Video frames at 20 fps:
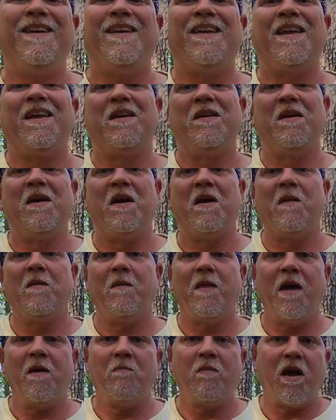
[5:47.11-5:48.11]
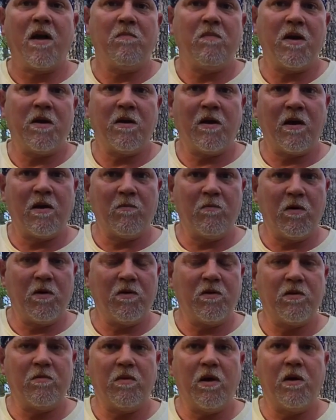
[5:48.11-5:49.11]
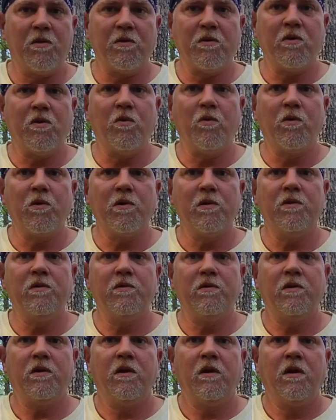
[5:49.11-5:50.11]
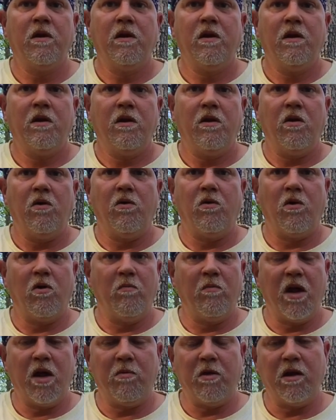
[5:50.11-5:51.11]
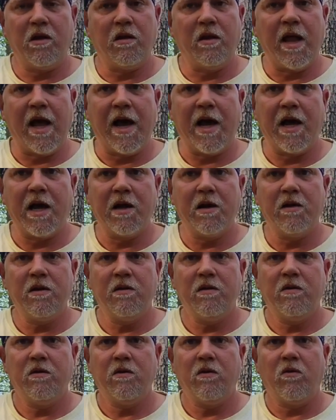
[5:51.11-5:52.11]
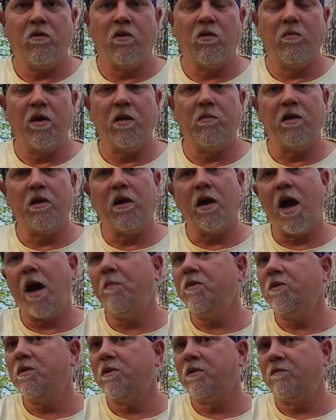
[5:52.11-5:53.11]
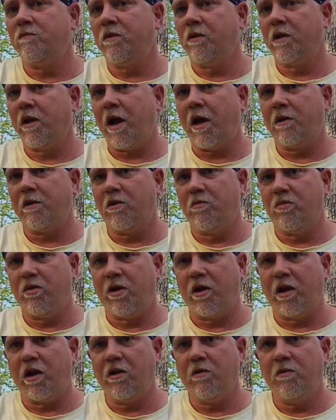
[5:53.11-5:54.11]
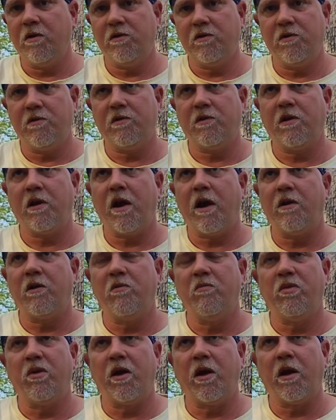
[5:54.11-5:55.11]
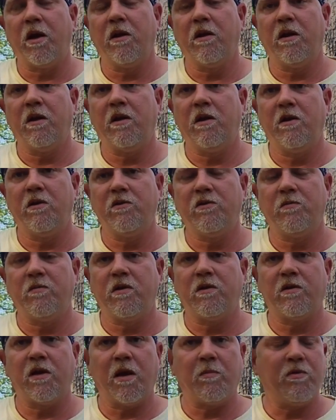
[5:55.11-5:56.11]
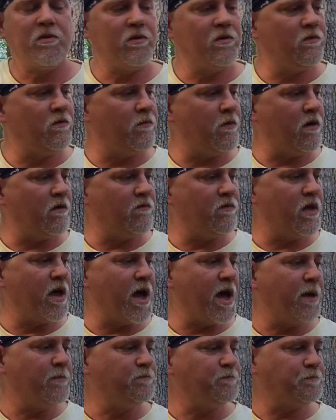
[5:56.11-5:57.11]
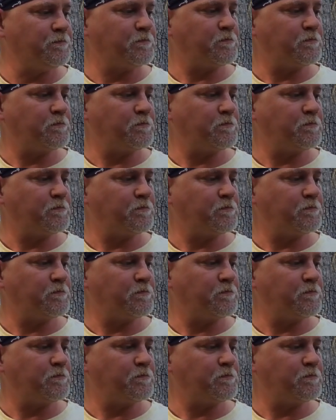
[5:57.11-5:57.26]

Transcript: and that might be done with some other chords, or maybe a line, or maybe the opposite of legato playing, which is staccato playing, and here are some examples of that.